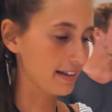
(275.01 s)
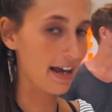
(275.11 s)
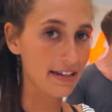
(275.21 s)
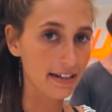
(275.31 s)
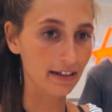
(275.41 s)

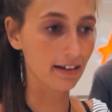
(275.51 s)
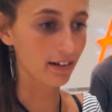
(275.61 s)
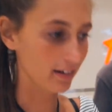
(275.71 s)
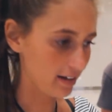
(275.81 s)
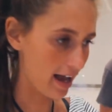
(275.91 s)
skating
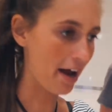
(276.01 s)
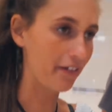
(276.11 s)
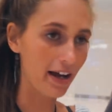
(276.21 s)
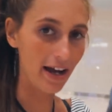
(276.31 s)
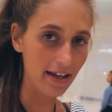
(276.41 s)

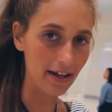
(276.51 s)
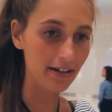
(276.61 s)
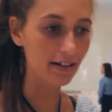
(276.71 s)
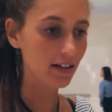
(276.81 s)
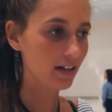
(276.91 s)
area
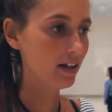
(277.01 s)
here.